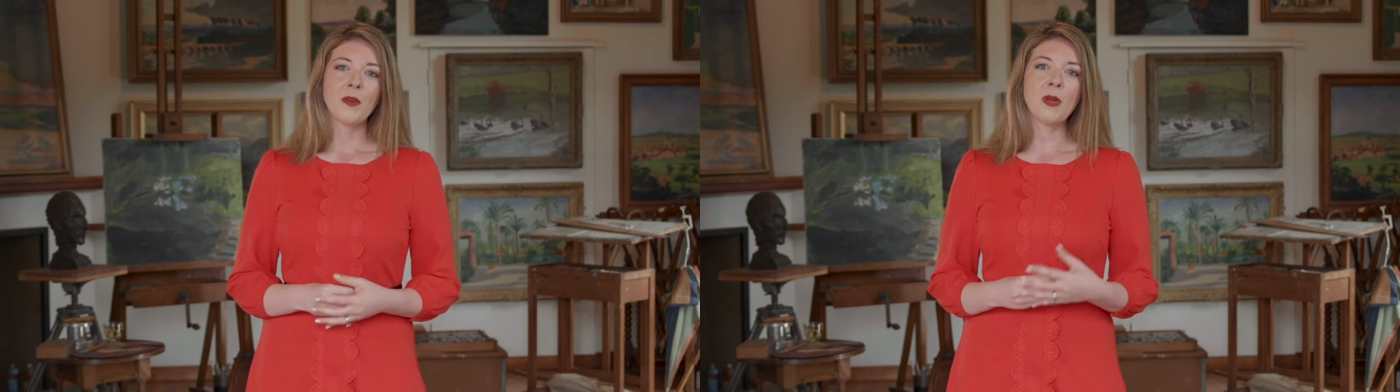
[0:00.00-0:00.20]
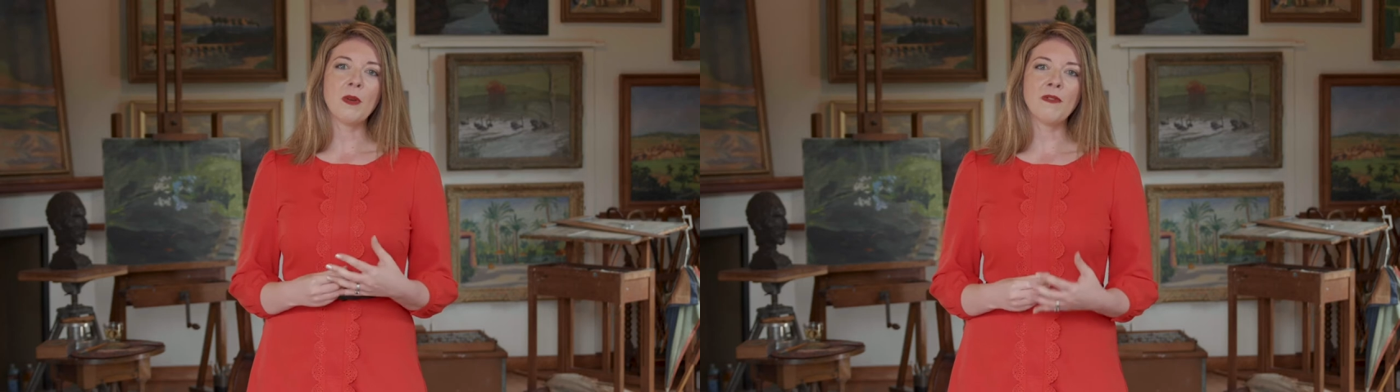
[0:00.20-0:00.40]

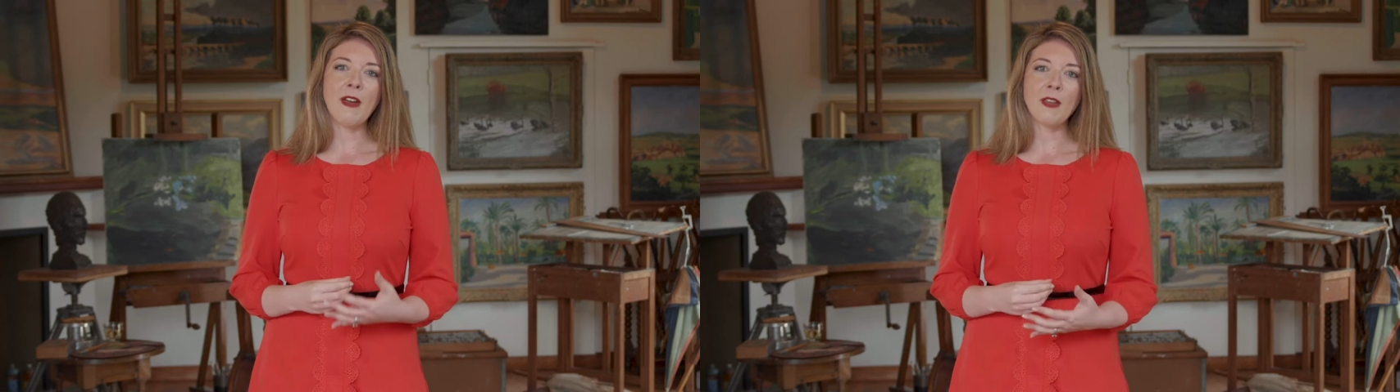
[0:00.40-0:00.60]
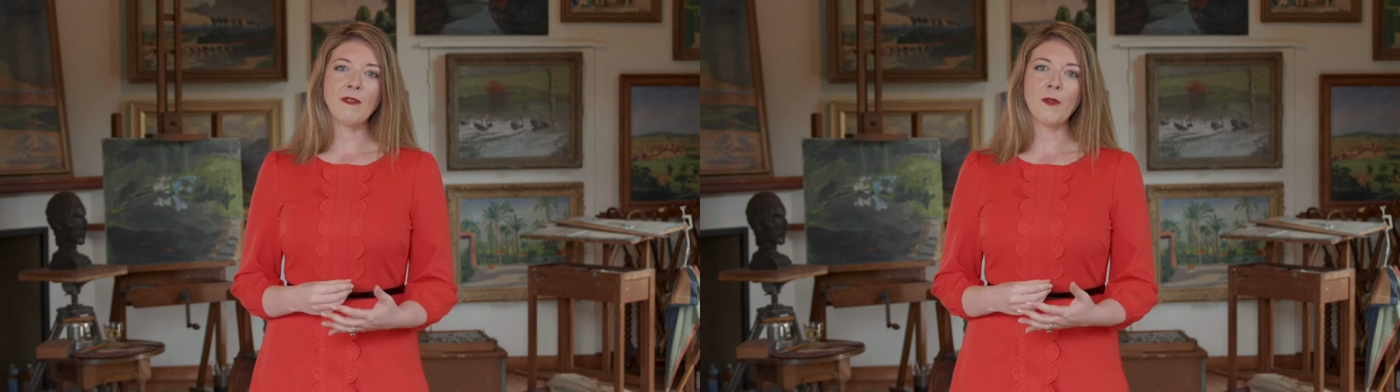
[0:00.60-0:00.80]
We were
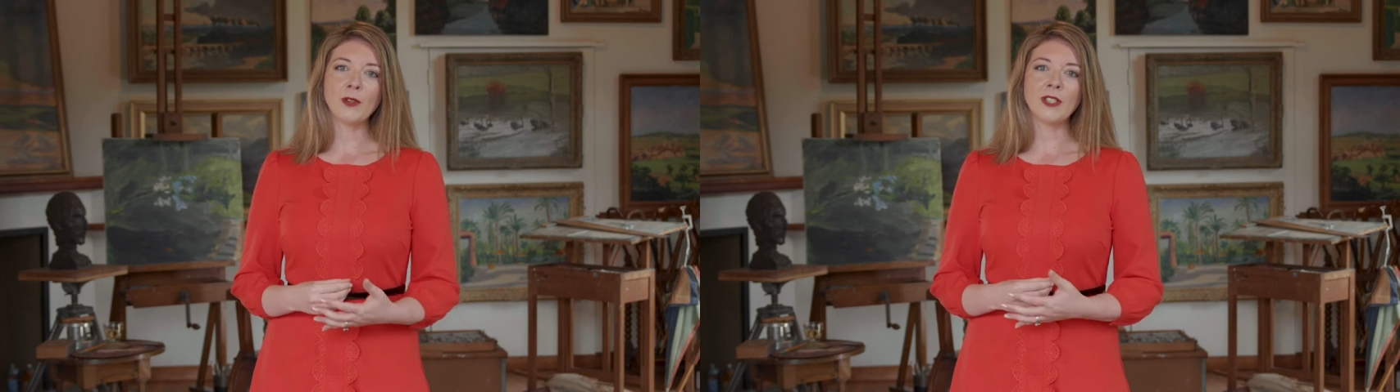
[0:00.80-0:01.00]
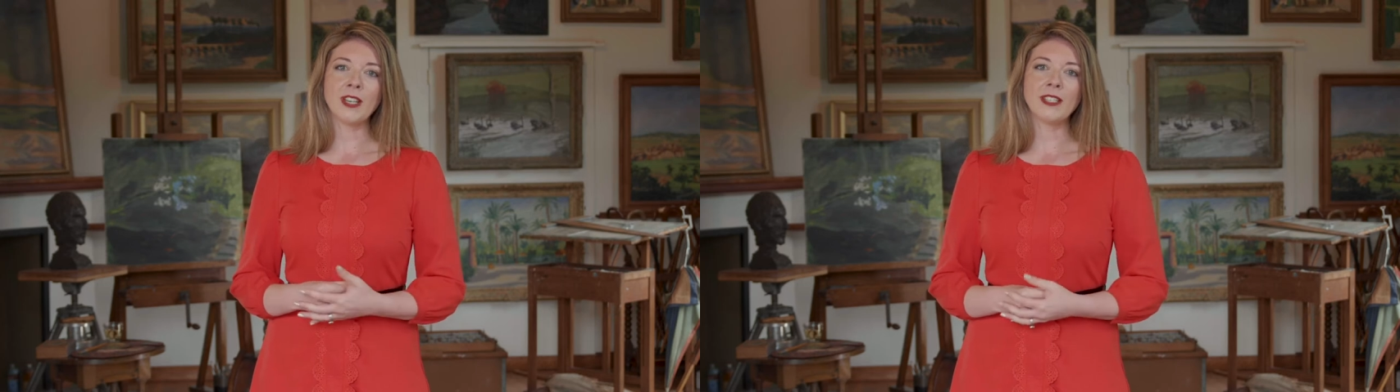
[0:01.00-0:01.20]
very
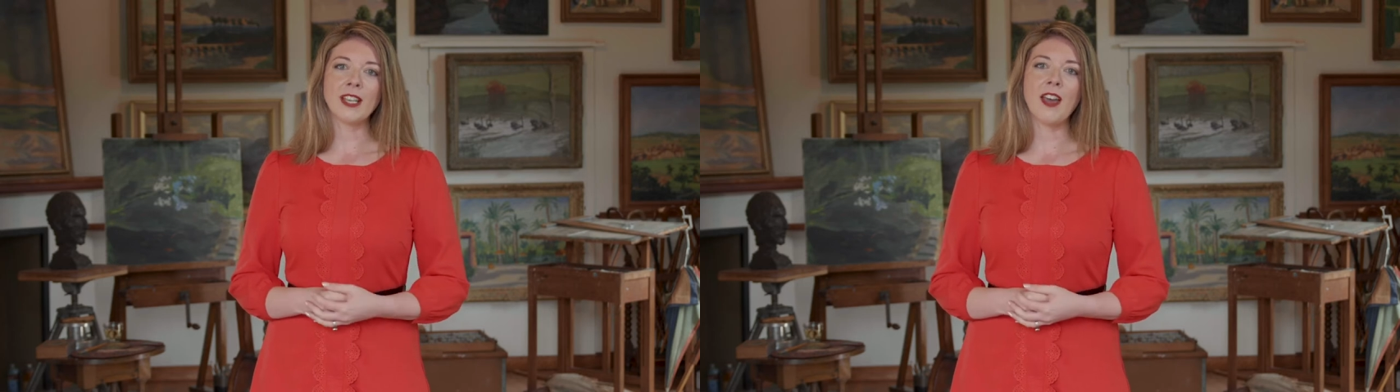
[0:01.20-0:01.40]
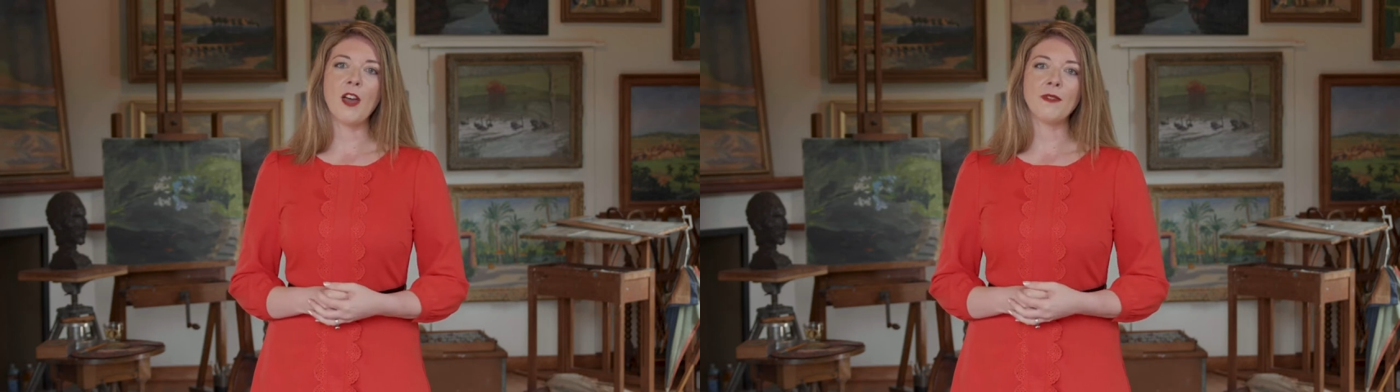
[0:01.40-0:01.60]

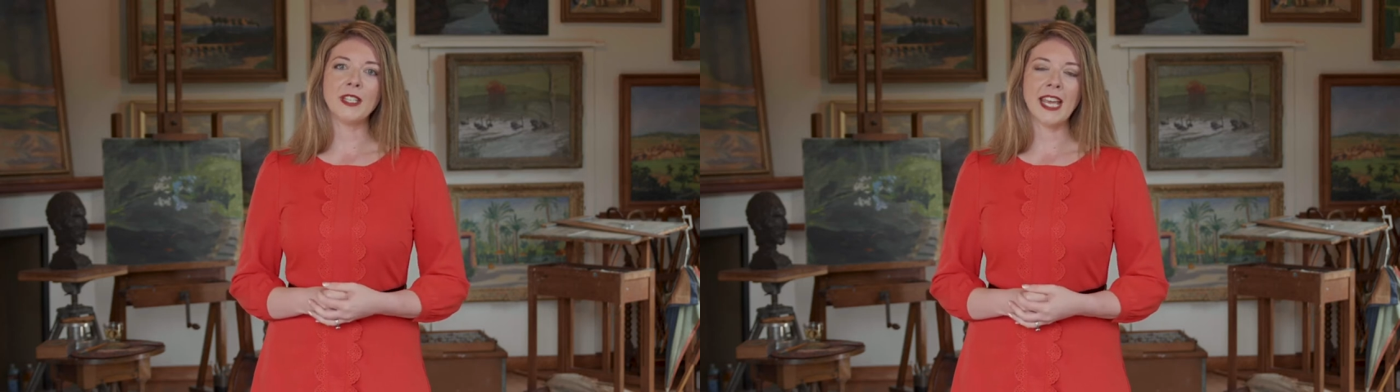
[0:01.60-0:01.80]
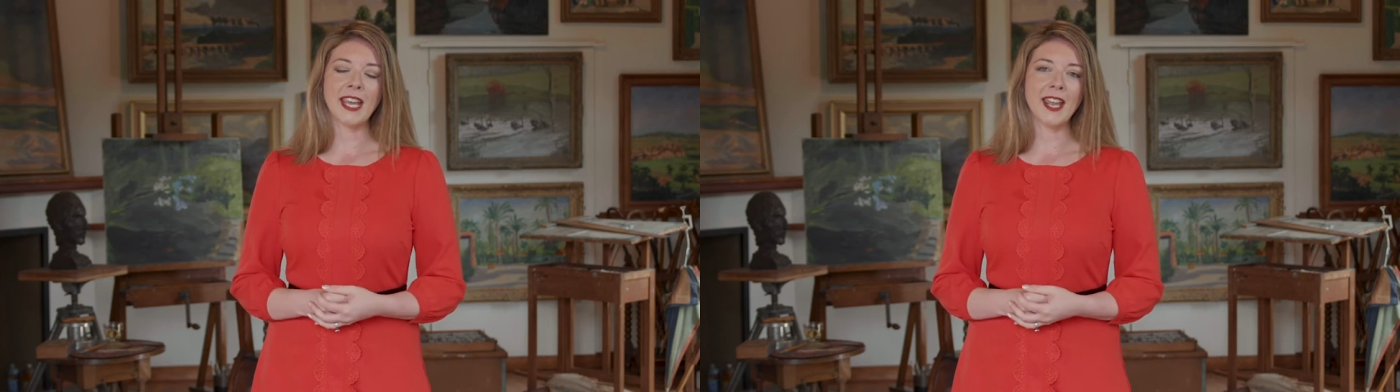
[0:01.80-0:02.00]
fortunate over
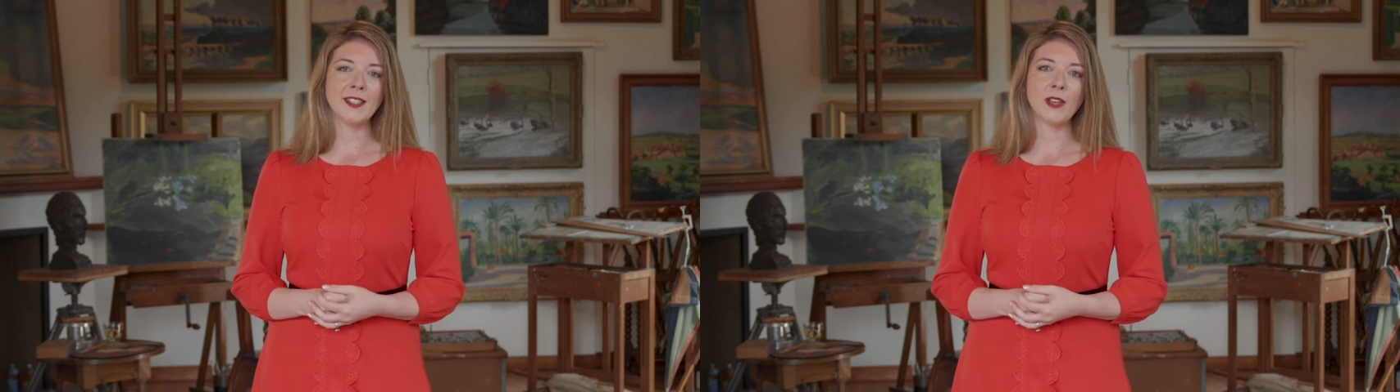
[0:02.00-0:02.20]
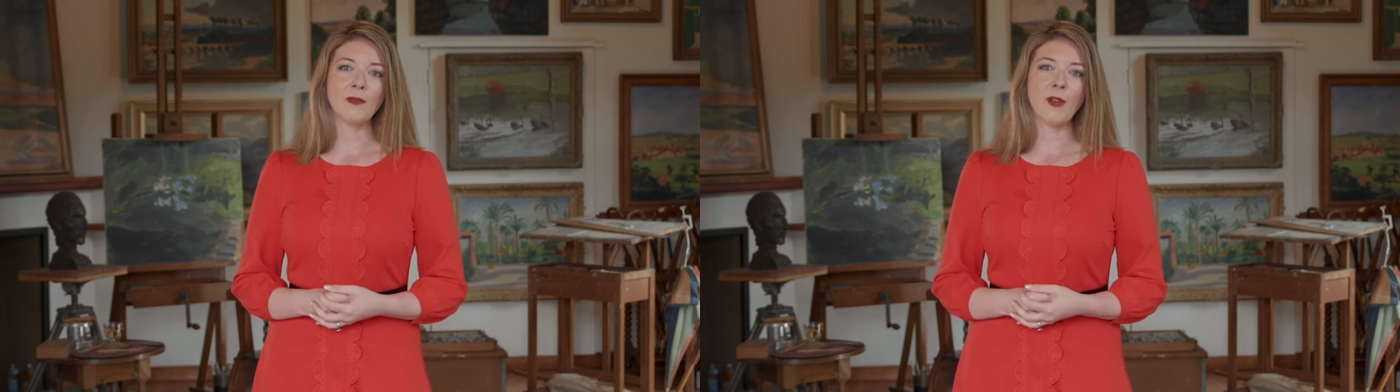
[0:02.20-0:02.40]
the
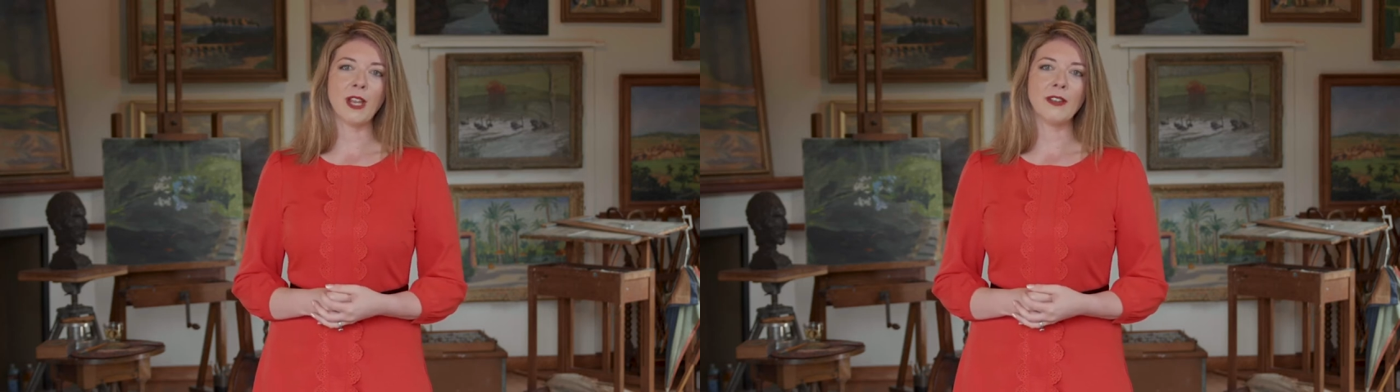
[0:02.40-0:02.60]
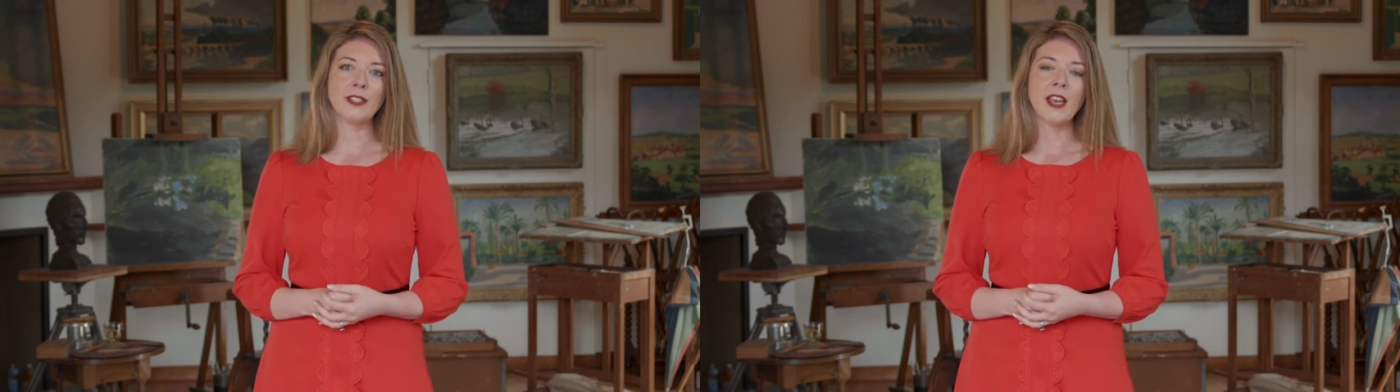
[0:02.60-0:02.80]
decades that
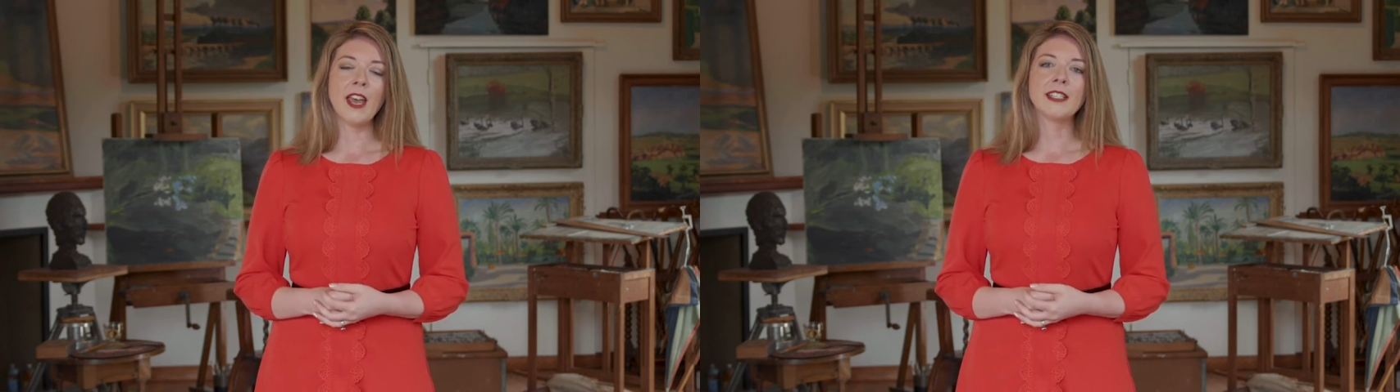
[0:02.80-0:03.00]
followed